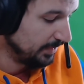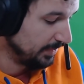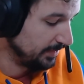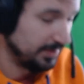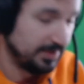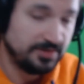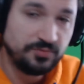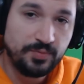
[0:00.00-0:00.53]

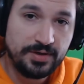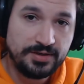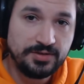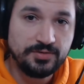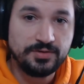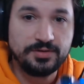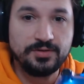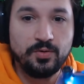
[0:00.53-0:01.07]
And that's when
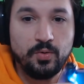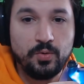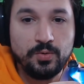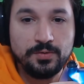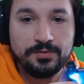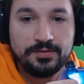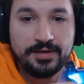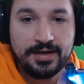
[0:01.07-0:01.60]
you can
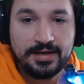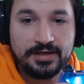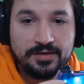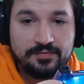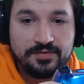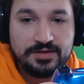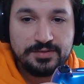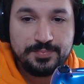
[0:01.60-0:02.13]
hold any
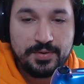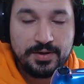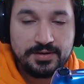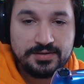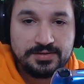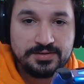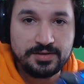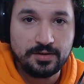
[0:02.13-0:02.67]
of these
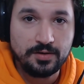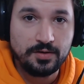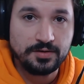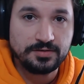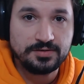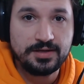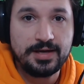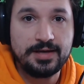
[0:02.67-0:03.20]
buttons
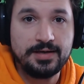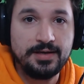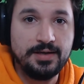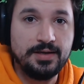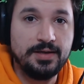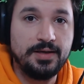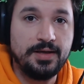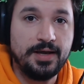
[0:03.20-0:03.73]
alongside
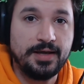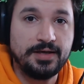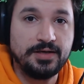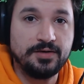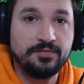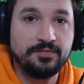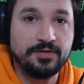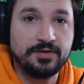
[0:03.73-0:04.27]
any
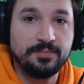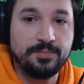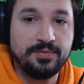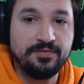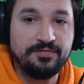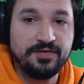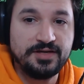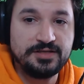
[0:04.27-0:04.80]
of the
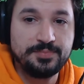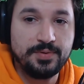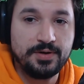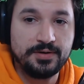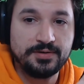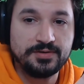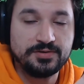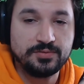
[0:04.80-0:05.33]
face
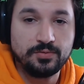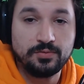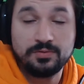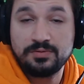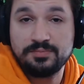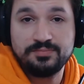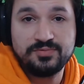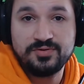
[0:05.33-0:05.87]
buttons
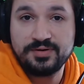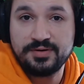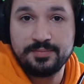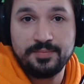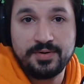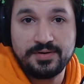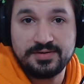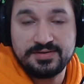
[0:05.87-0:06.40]
or trigger
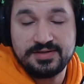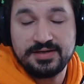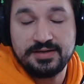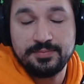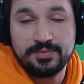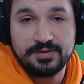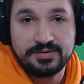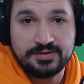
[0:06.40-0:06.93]
buttons, any
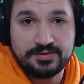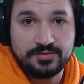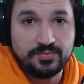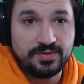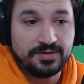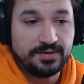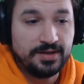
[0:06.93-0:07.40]
button that you want,